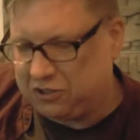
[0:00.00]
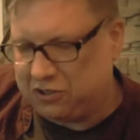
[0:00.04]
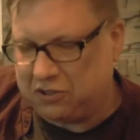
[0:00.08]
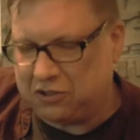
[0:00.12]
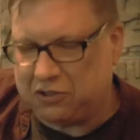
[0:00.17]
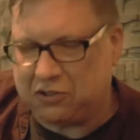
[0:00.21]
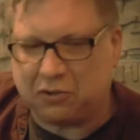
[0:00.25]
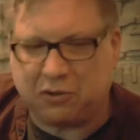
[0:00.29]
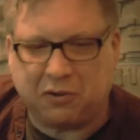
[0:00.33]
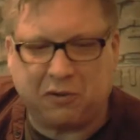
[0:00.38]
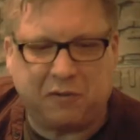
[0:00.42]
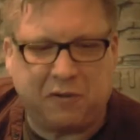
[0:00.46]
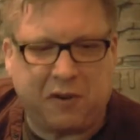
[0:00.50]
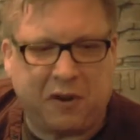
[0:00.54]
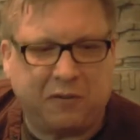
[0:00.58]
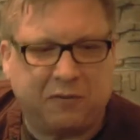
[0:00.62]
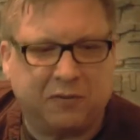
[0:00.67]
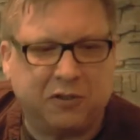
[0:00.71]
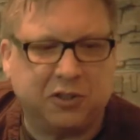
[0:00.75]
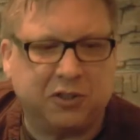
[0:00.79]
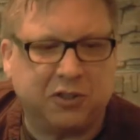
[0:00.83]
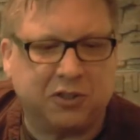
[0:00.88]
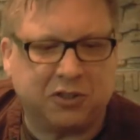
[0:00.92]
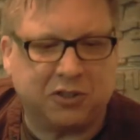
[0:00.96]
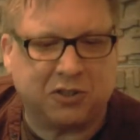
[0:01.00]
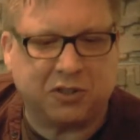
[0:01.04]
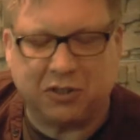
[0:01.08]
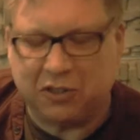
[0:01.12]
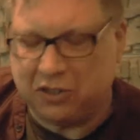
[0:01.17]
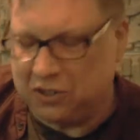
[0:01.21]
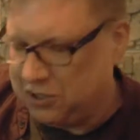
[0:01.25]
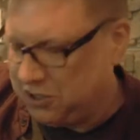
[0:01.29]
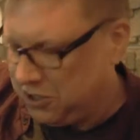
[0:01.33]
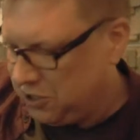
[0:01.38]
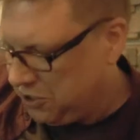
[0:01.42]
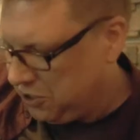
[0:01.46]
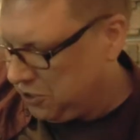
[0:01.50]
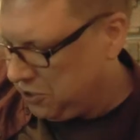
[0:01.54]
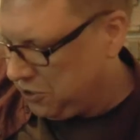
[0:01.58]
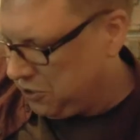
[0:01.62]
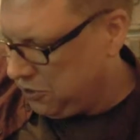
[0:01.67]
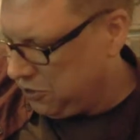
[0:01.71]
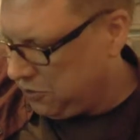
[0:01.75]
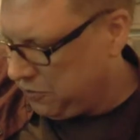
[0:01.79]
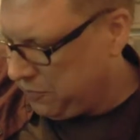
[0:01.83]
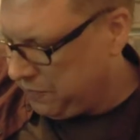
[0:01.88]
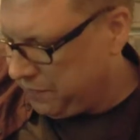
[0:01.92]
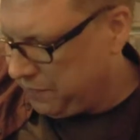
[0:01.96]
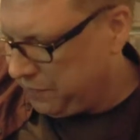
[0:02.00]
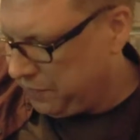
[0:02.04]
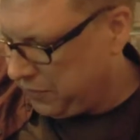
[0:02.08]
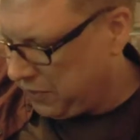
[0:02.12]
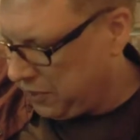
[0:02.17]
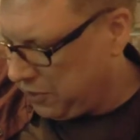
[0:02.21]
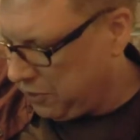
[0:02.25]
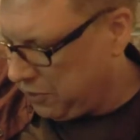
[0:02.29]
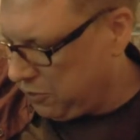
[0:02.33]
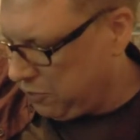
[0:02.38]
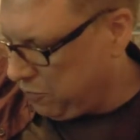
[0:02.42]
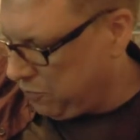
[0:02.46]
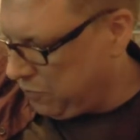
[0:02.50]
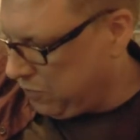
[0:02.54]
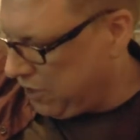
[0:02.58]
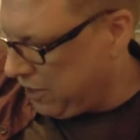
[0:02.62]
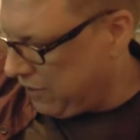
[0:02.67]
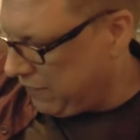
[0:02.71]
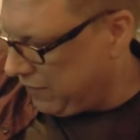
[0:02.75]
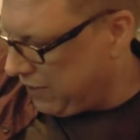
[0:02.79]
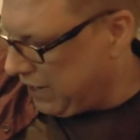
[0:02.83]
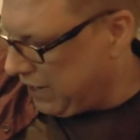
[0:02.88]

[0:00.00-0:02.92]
you sort of have to just, whatever